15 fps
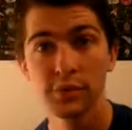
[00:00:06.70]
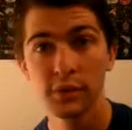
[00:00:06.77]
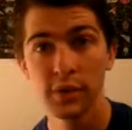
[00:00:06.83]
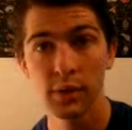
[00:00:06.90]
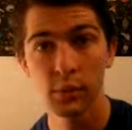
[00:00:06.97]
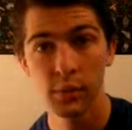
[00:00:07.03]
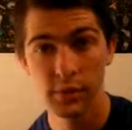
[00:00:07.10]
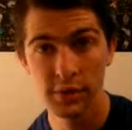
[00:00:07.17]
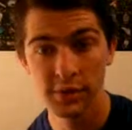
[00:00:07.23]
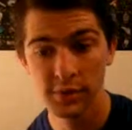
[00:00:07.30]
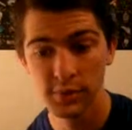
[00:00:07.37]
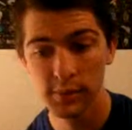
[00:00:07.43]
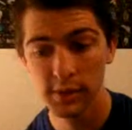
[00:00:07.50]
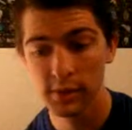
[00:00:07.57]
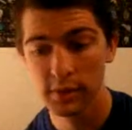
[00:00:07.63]
just really worked
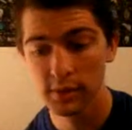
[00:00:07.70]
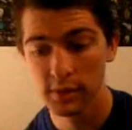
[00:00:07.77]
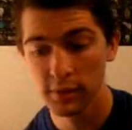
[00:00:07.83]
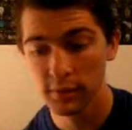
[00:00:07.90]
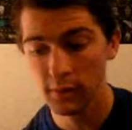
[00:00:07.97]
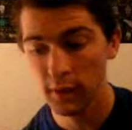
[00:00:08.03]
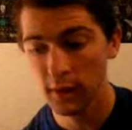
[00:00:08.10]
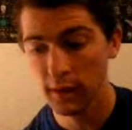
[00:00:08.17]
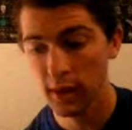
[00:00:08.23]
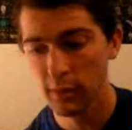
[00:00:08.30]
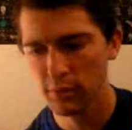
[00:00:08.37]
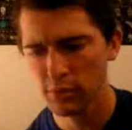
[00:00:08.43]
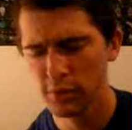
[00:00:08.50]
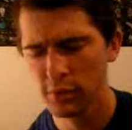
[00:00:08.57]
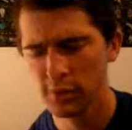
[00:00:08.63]
this week, so I
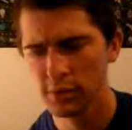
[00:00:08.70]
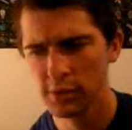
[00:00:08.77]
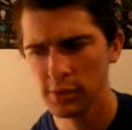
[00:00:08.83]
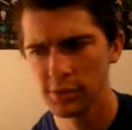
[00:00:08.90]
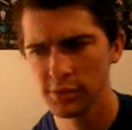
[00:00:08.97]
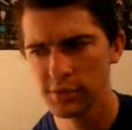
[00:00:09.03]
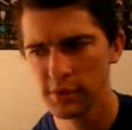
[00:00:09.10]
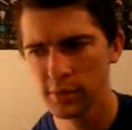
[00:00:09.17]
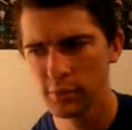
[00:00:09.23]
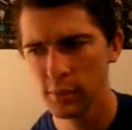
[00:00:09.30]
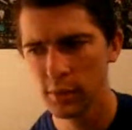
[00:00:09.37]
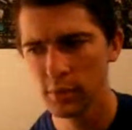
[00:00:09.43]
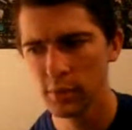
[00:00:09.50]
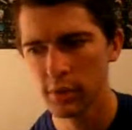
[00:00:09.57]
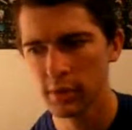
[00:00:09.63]
came to an interesting
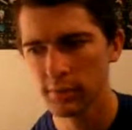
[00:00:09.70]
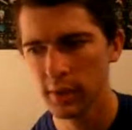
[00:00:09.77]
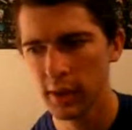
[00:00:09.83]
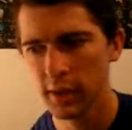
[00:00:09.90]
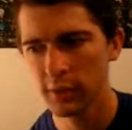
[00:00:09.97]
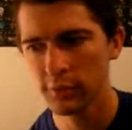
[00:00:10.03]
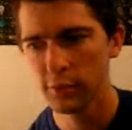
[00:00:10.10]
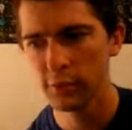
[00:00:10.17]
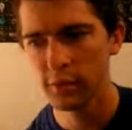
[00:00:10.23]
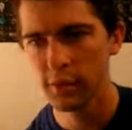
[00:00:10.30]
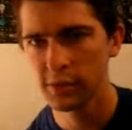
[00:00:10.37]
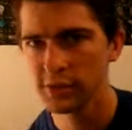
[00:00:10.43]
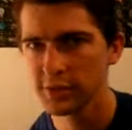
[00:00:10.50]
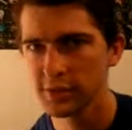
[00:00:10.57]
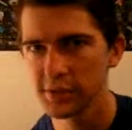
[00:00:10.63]
point where my full
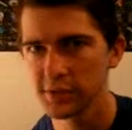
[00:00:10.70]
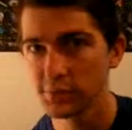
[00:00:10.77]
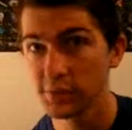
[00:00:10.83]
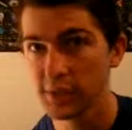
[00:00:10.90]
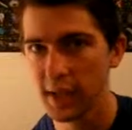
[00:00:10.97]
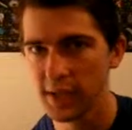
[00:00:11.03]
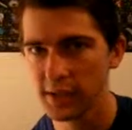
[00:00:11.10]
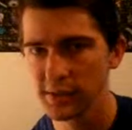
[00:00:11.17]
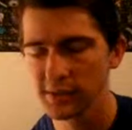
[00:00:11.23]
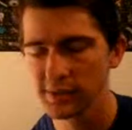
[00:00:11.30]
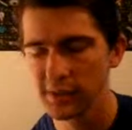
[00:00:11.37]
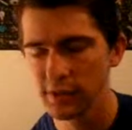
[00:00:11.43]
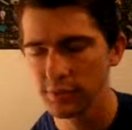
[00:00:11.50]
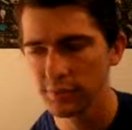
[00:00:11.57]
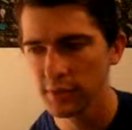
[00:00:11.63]
consciousness regained
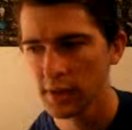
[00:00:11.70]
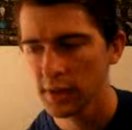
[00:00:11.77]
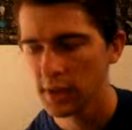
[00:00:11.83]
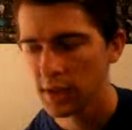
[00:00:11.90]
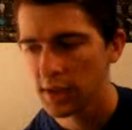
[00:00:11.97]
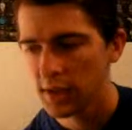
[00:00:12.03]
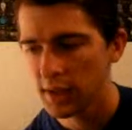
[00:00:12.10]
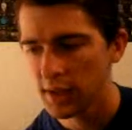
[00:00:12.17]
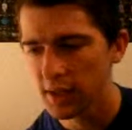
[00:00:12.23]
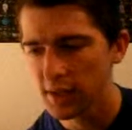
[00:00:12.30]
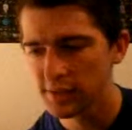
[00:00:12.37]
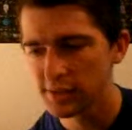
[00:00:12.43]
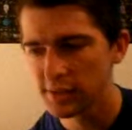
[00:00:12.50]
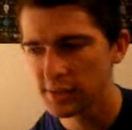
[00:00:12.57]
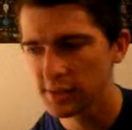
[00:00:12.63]
itself, and
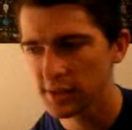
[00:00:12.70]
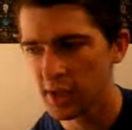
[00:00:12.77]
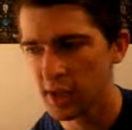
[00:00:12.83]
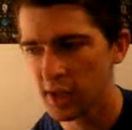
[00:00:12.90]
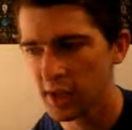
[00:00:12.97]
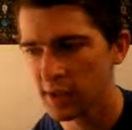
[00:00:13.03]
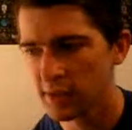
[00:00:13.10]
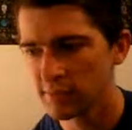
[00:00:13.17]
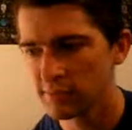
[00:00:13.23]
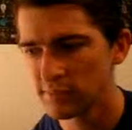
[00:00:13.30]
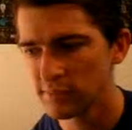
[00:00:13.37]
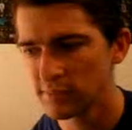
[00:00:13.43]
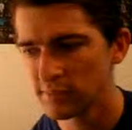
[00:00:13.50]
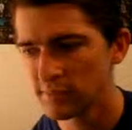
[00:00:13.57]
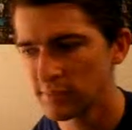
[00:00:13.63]
as such,
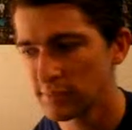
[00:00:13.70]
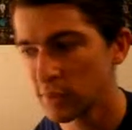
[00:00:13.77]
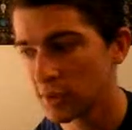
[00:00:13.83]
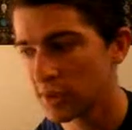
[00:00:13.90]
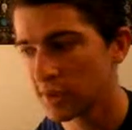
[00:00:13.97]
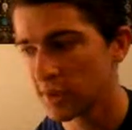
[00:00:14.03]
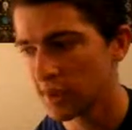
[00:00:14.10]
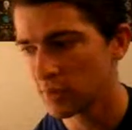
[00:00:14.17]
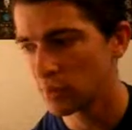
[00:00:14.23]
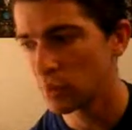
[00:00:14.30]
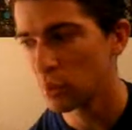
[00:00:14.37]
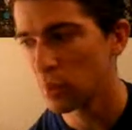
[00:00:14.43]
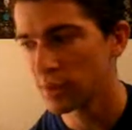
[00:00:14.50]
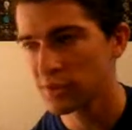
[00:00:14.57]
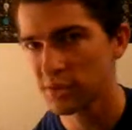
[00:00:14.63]
I'm looking at
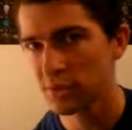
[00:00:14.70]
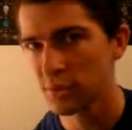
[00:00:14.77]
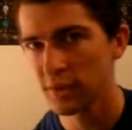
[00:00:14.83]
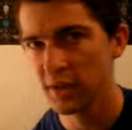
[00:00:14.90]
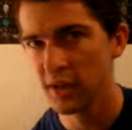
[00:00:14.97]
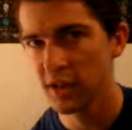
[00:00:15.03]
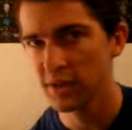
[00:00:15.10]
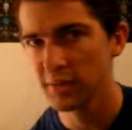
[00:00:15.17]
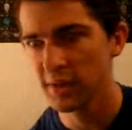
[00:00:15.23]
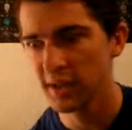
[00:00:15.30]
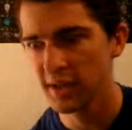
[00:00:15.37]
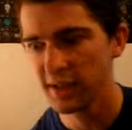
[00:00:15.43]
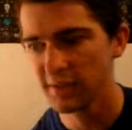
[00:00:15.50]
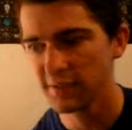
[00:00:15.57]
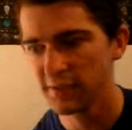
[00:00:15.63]
what's going on in
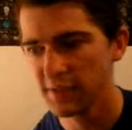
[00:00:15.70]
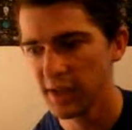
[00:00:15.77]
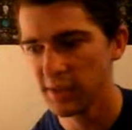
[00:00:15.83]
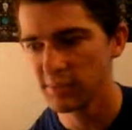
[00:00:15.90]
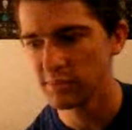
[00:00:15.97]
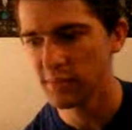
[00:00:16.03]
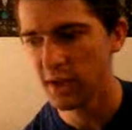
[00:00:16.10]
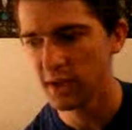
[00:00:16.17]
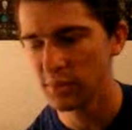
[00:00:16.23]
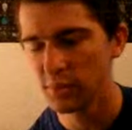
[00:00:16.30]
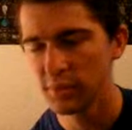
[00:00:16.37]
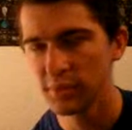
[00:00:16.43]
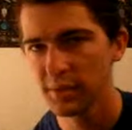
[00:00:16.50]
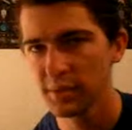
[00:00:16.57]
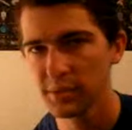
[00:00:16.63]
my life, and I'm kind
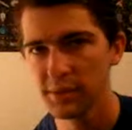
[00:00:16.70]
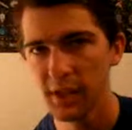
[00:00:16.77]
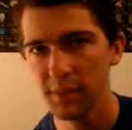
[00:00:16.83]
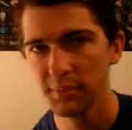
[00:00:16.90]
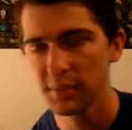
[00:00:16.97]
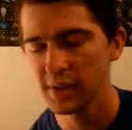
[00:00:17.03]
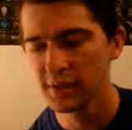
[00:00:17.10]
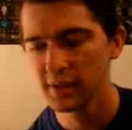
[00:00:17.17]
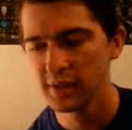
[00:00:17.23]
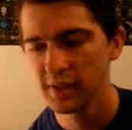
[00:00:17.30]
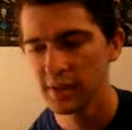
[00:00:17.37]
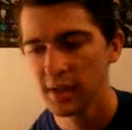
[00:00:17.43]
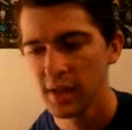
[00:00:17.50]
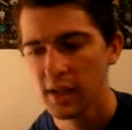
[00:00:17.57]
of wondering what's happening.